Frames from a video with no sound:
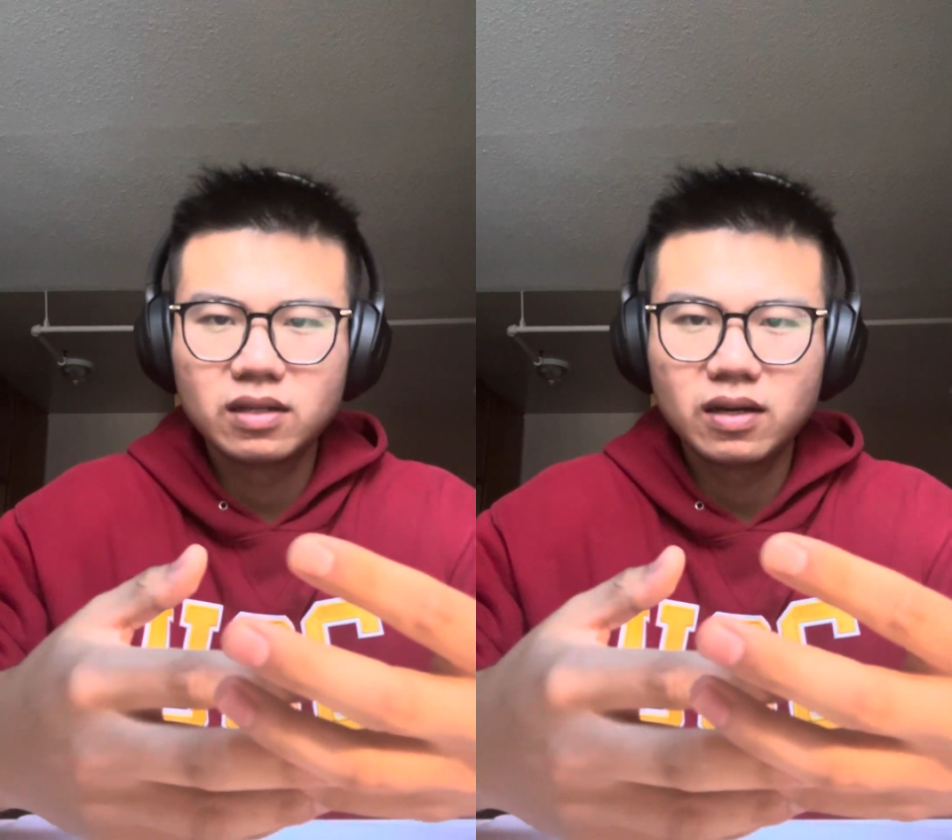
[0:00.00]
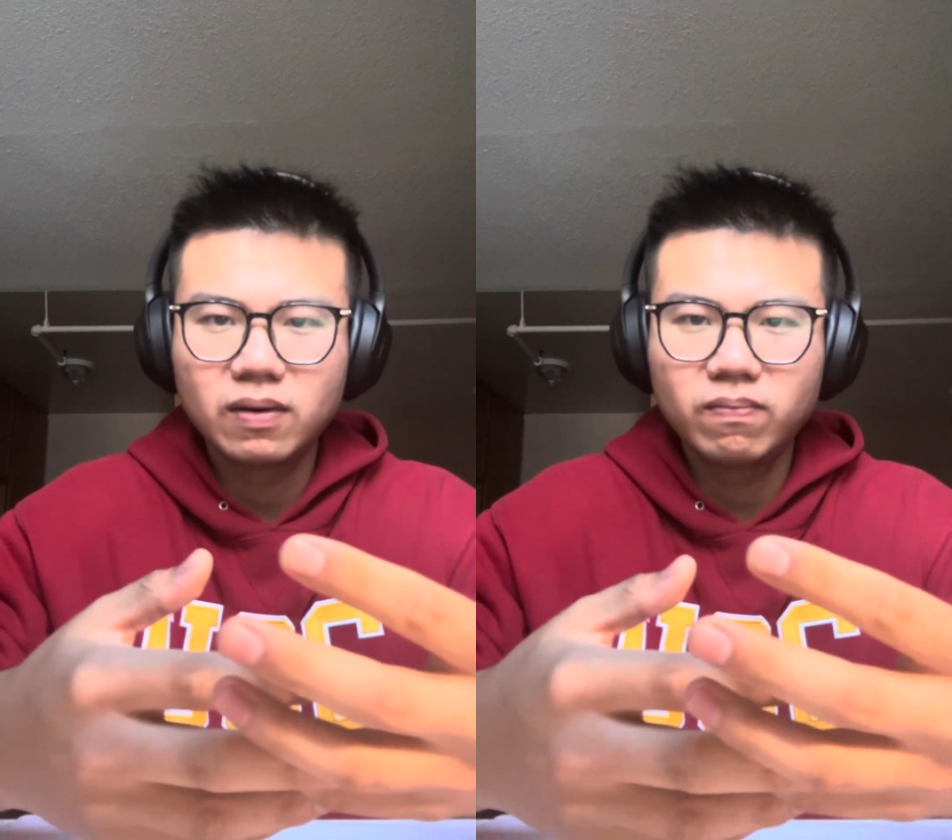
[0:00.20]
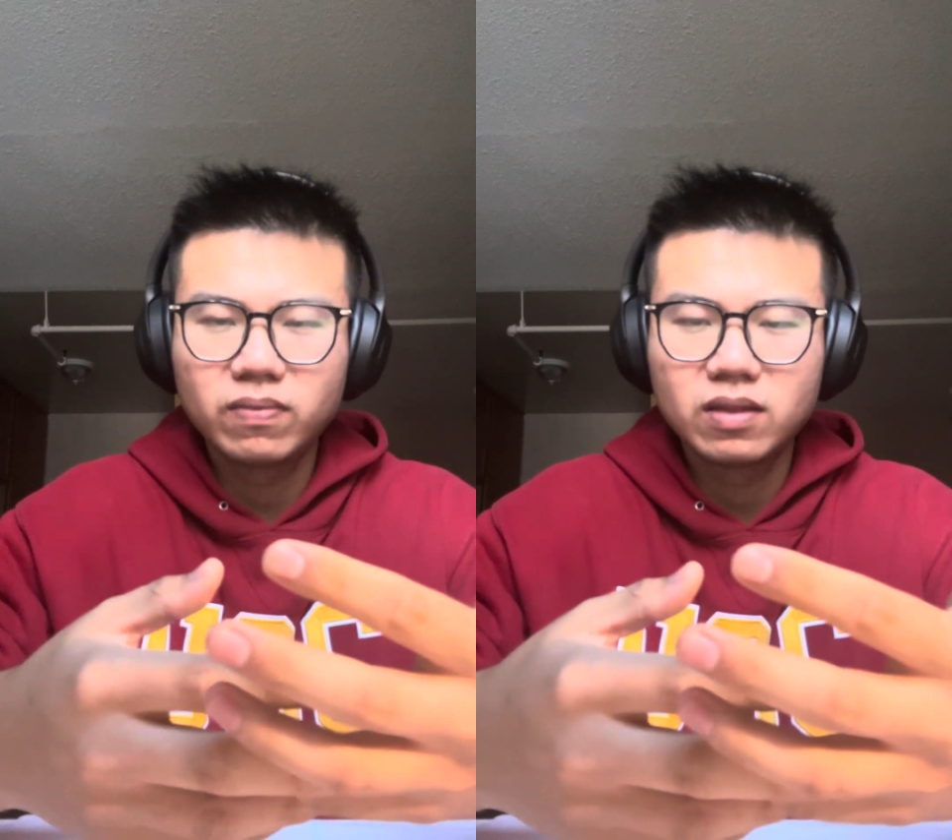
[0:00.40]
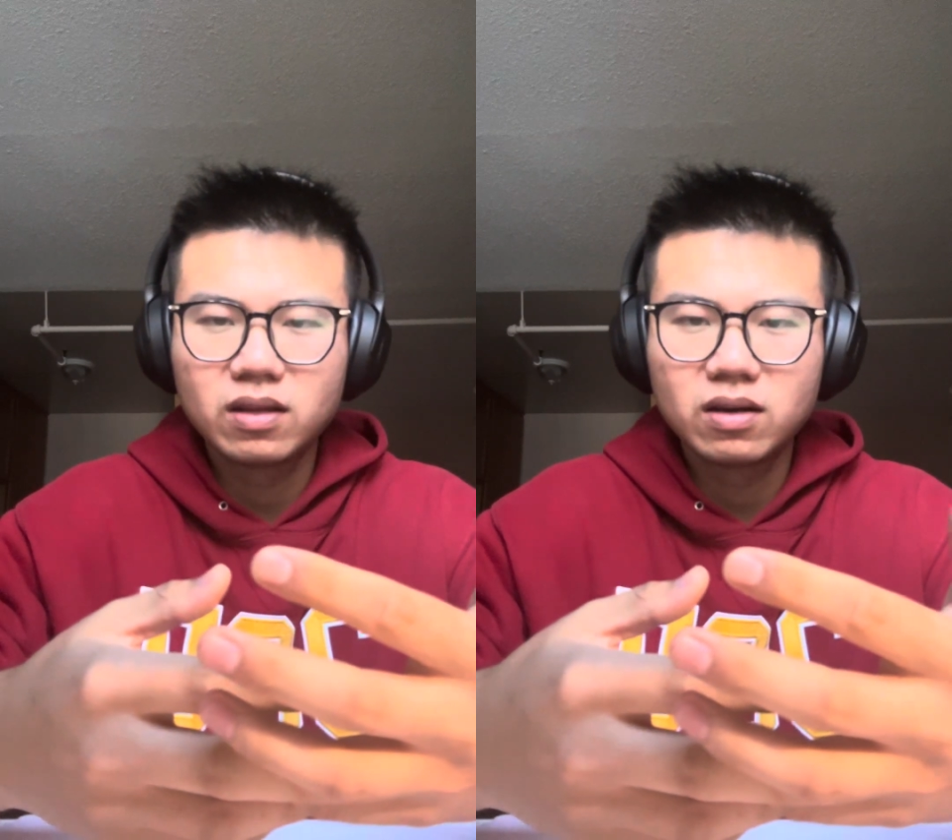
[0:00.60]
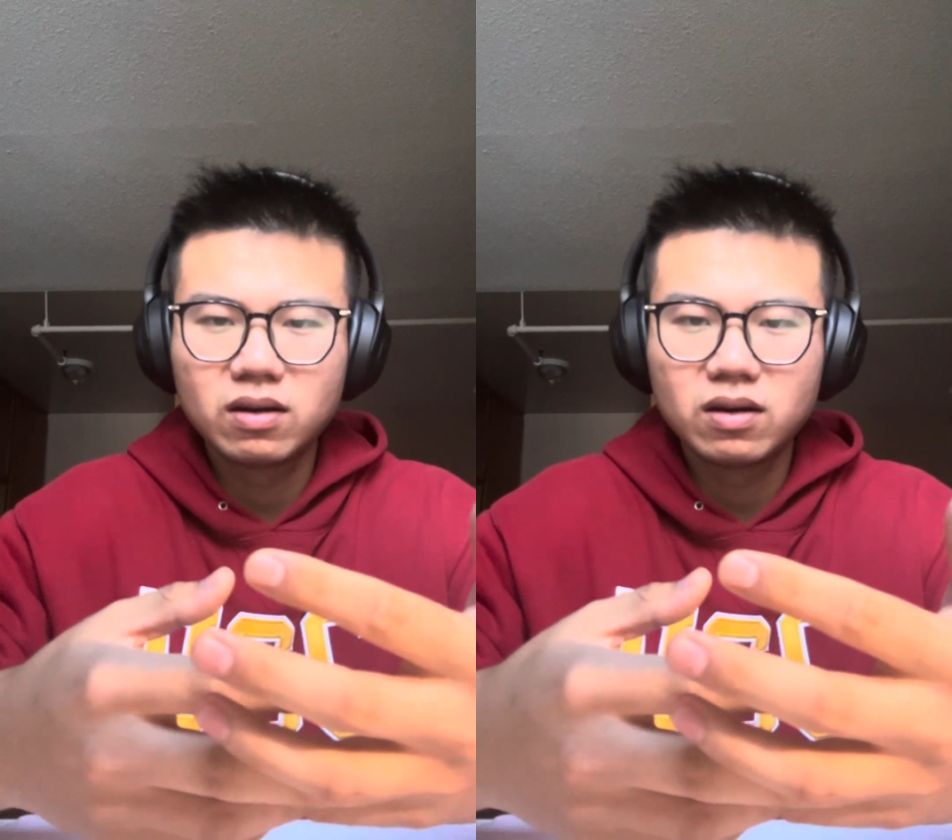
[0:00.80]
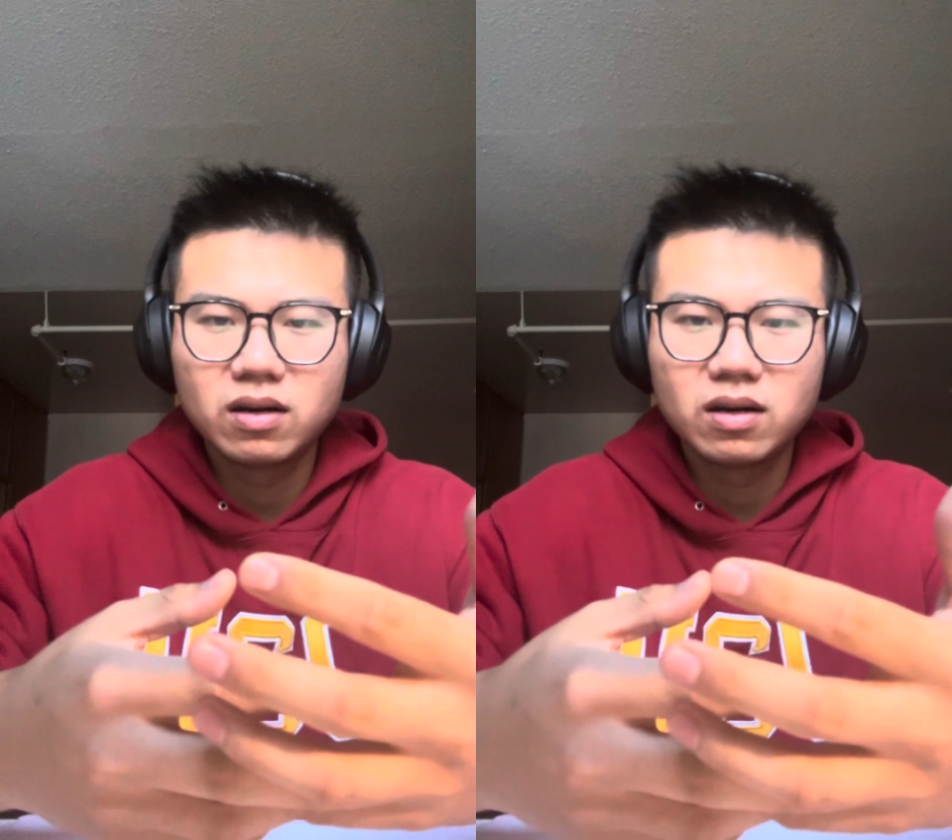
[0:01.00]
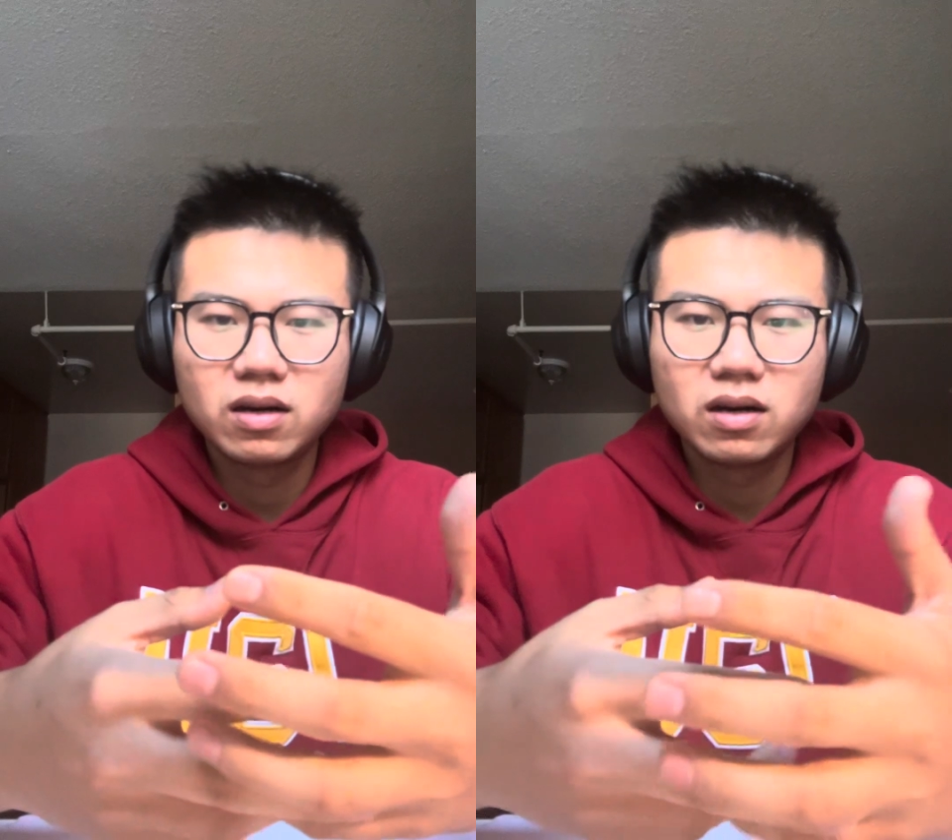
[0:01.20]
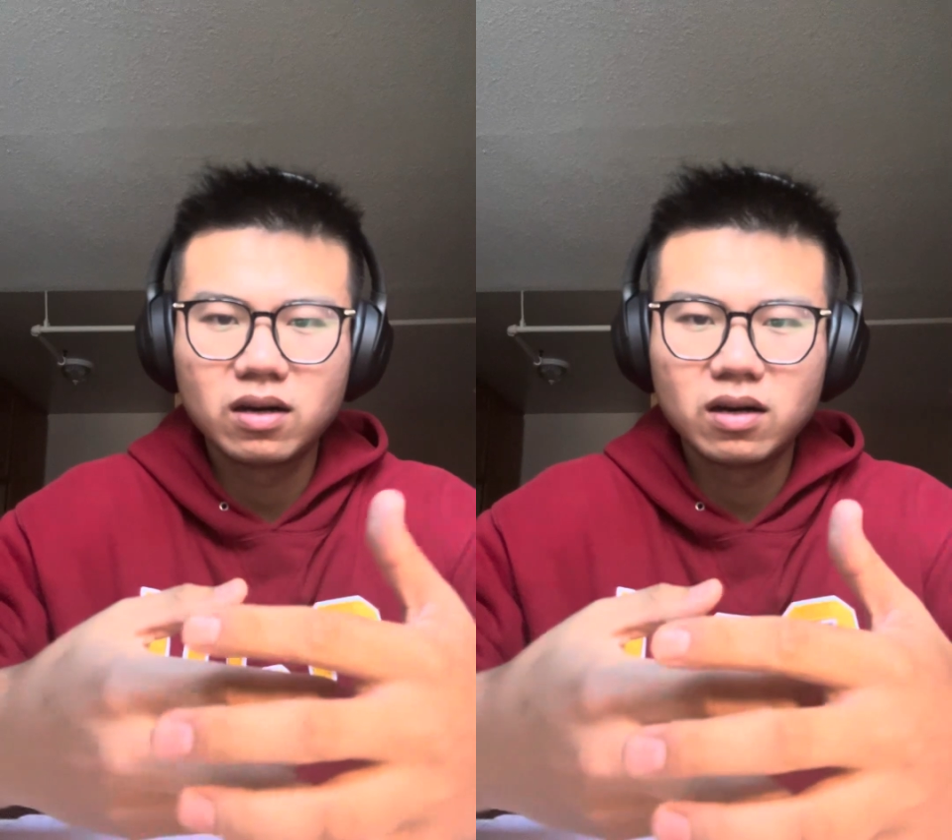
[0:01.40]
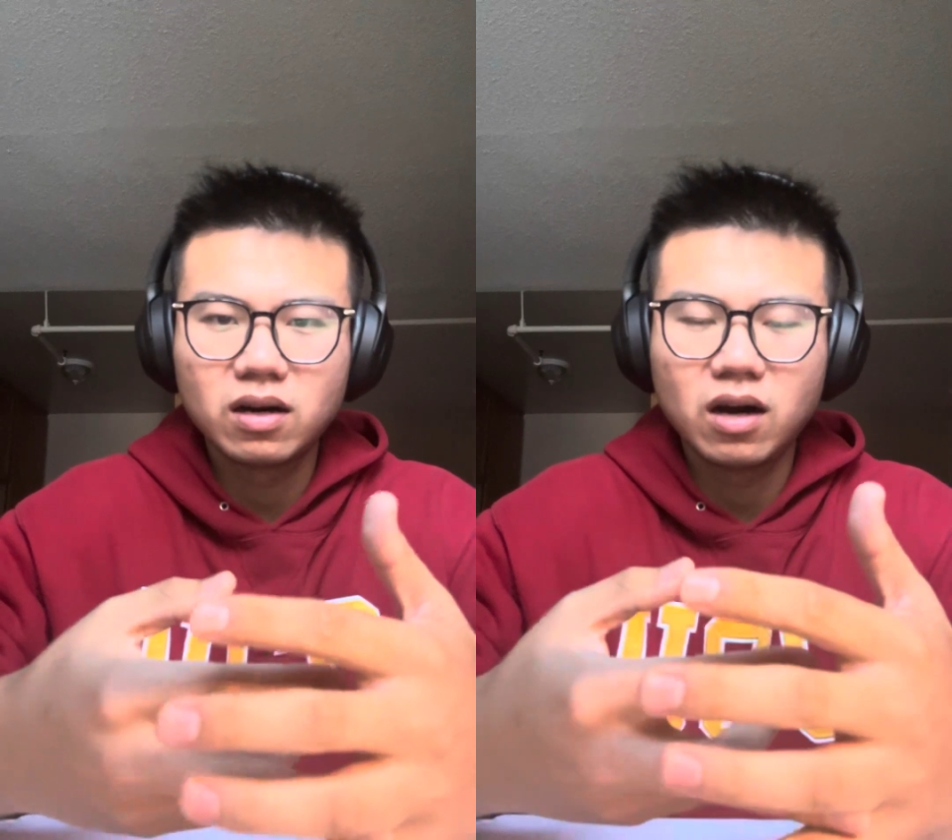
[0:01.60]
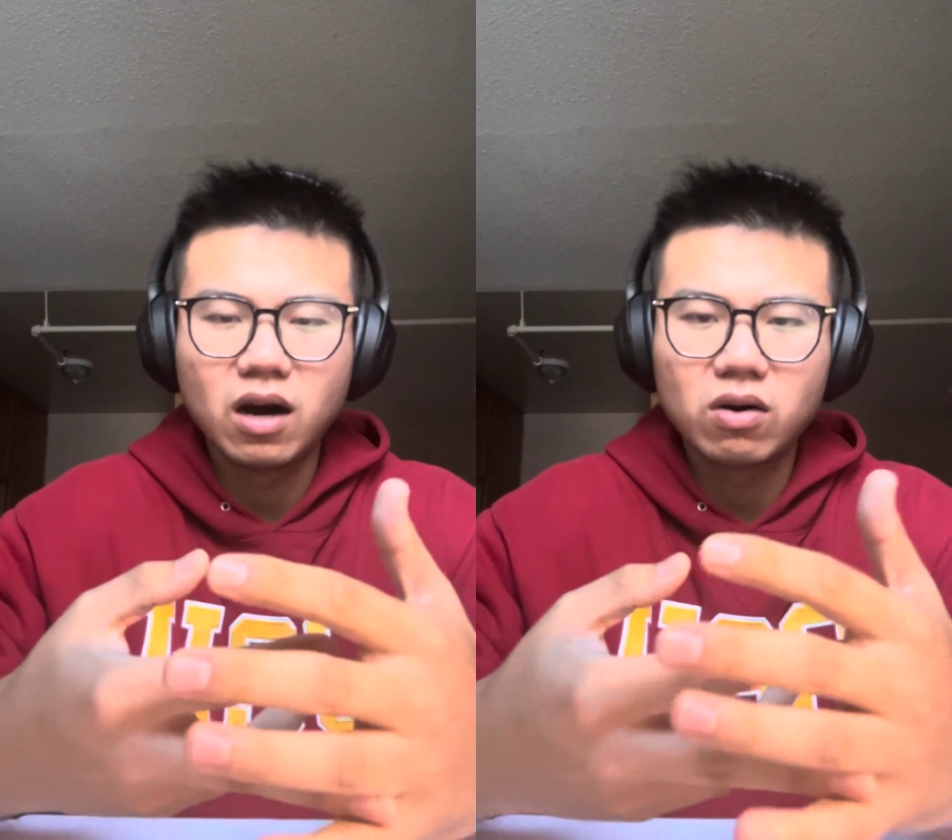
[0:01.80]
um, a
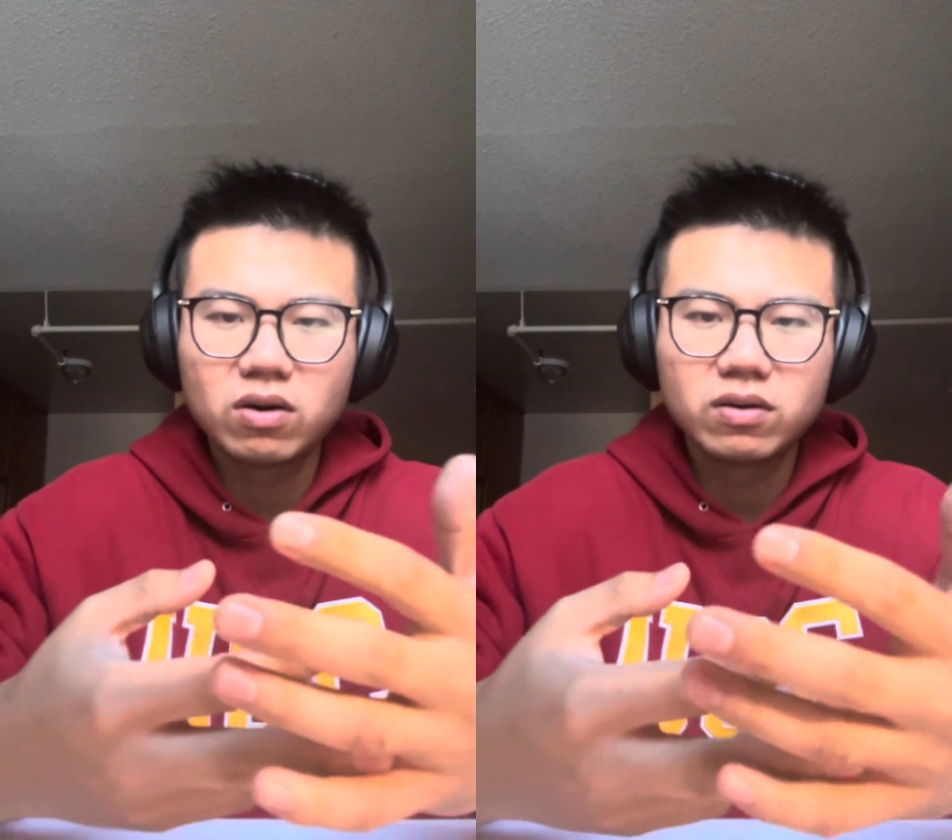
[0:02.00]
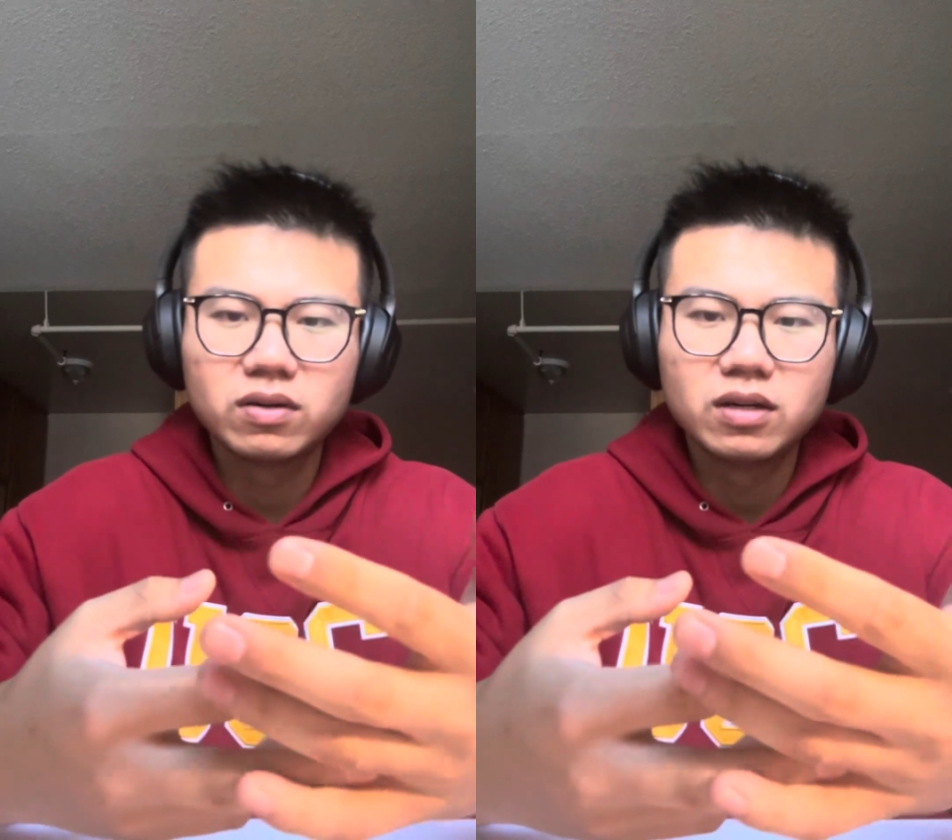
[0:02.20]
horror